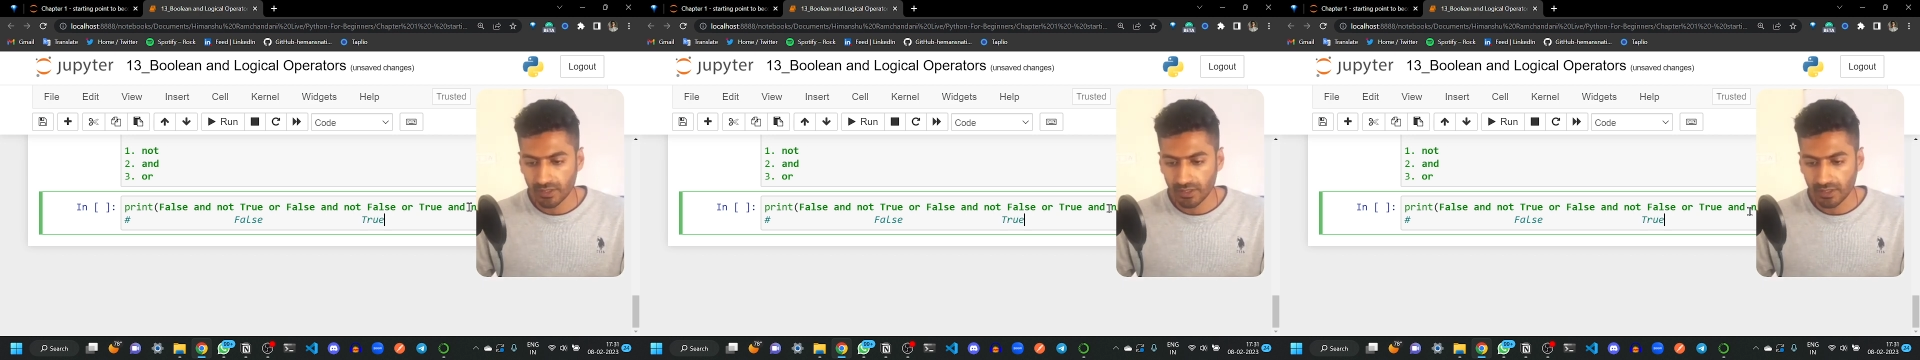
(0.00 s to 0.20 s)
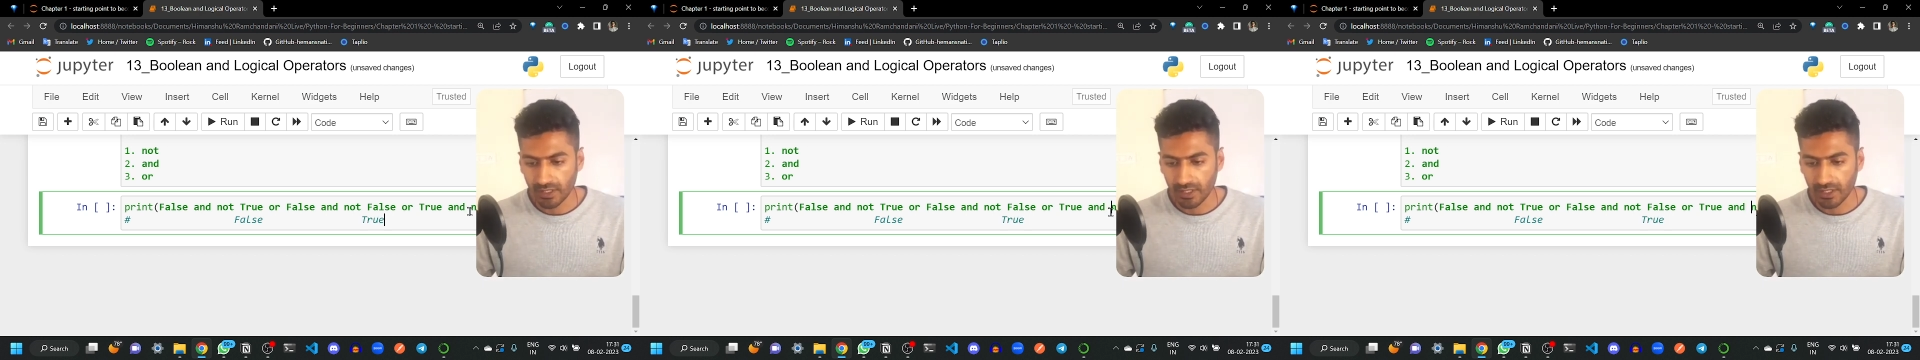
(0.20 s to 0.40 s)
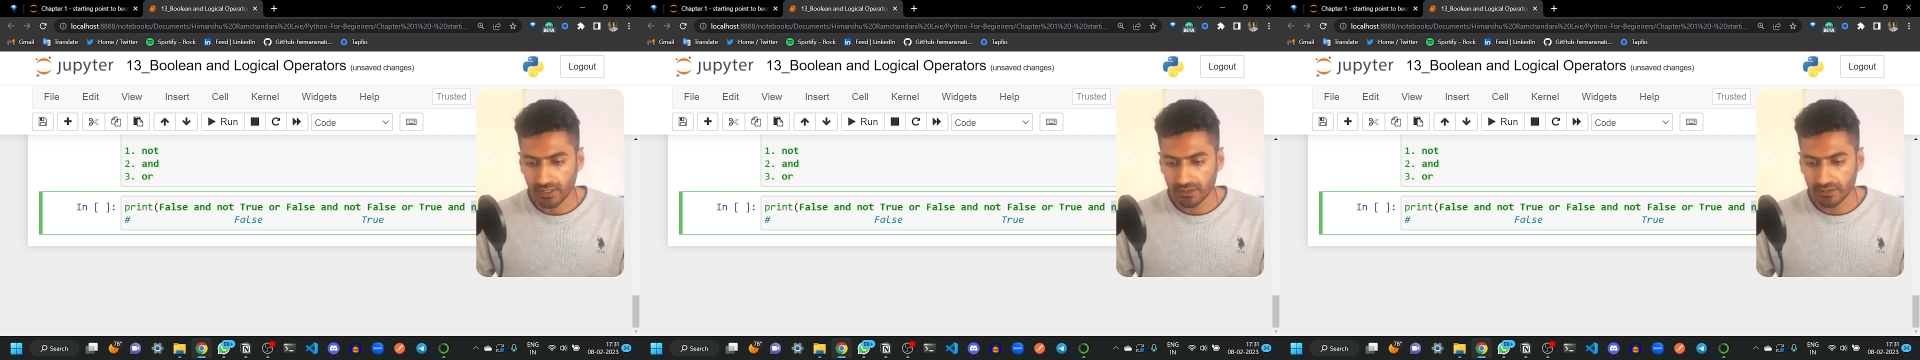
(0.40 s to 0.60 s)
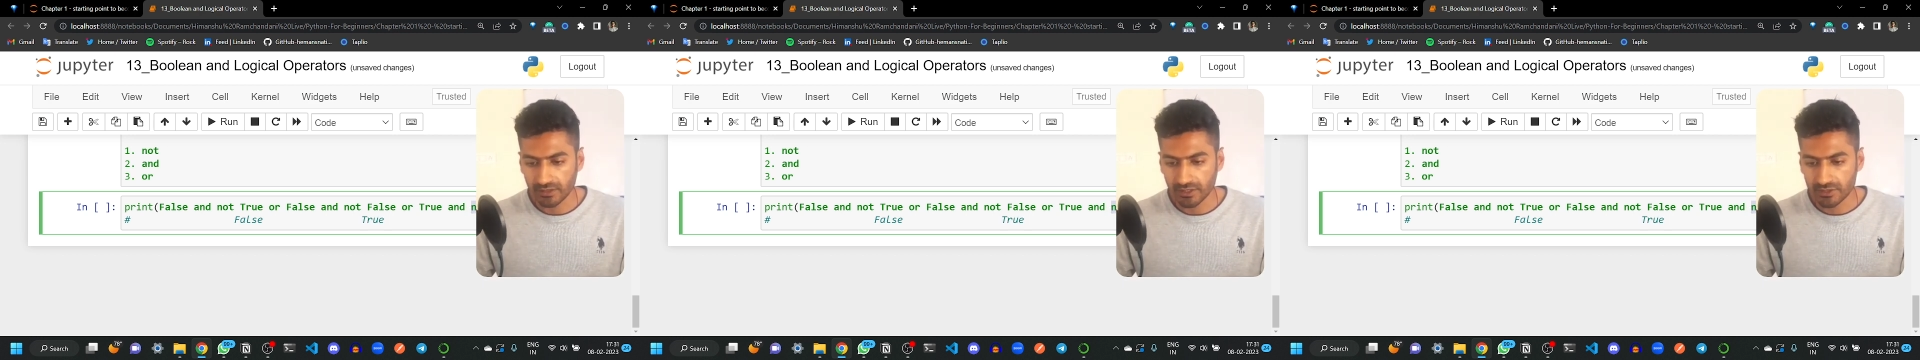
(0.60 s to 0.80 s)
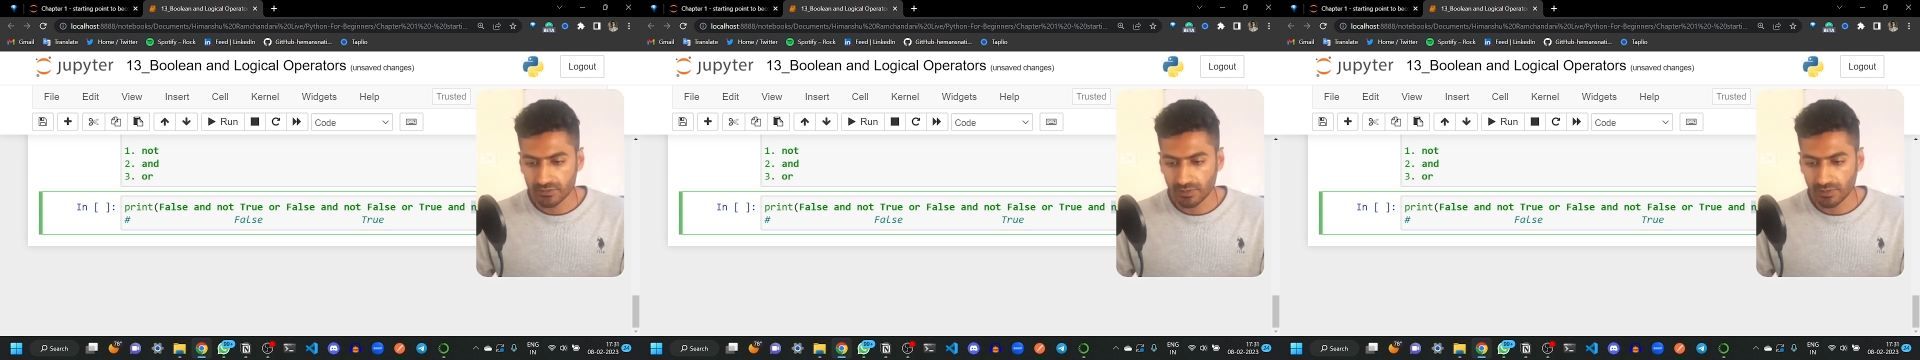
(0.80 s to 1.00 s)
and
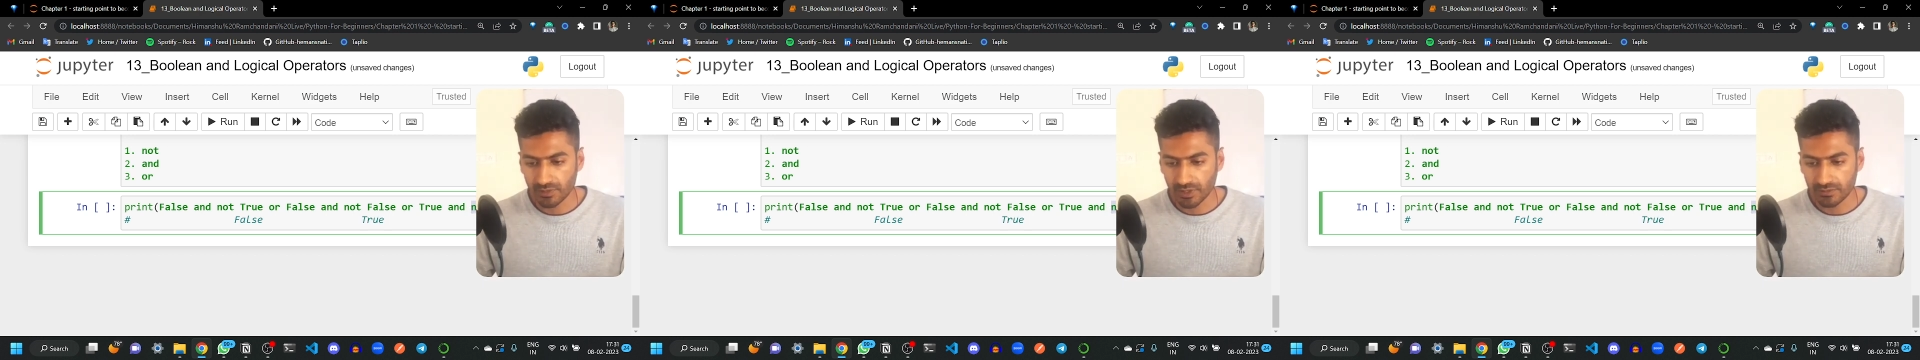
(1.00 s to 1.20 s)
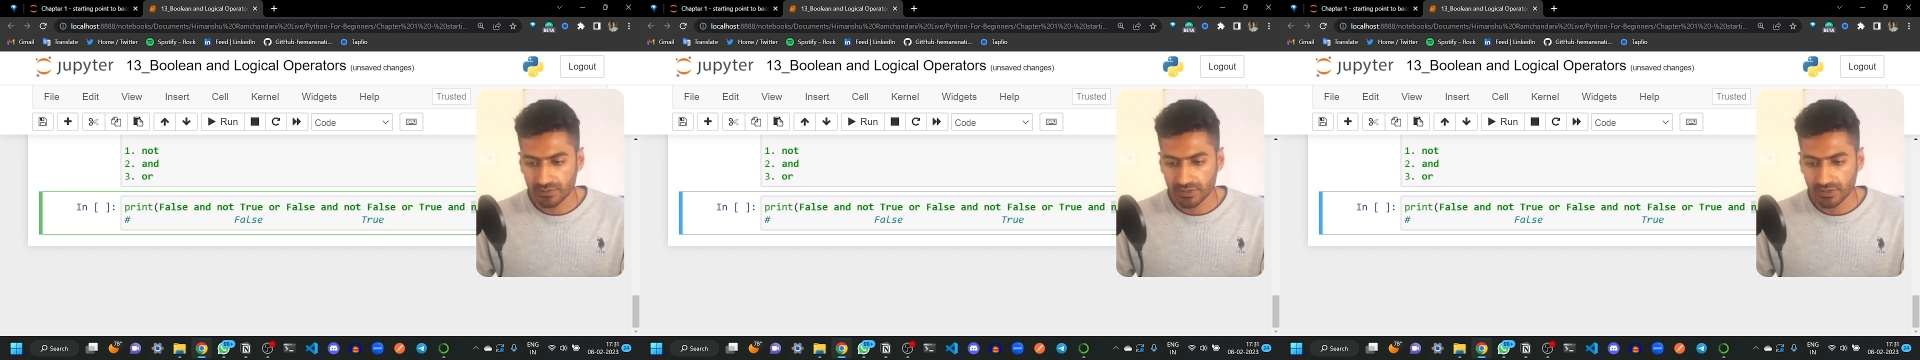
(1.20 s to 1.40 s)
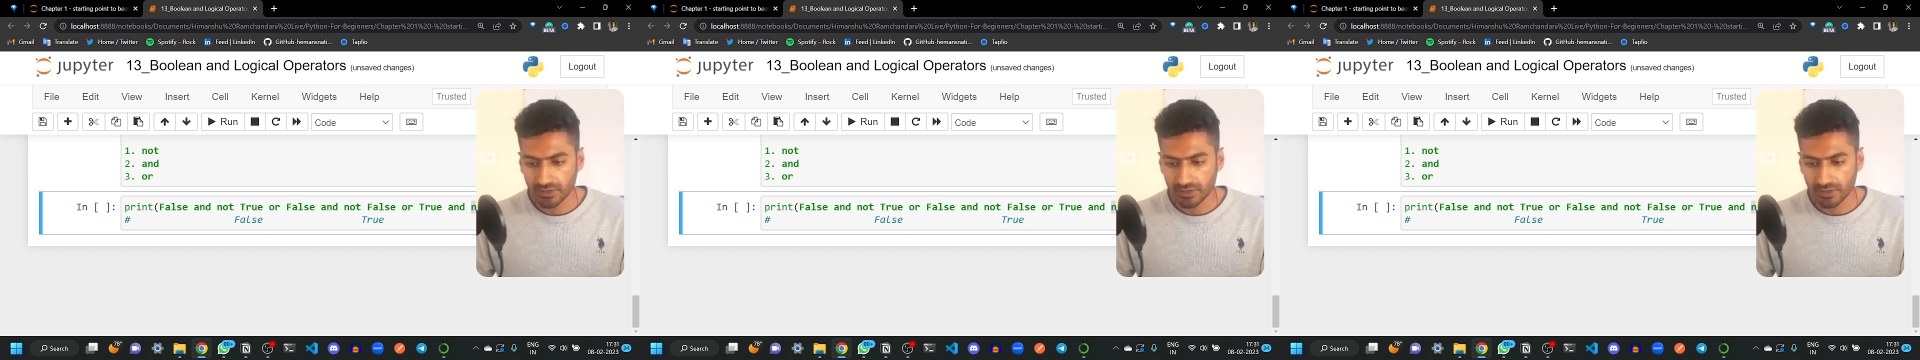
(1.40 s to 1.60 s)
this becomes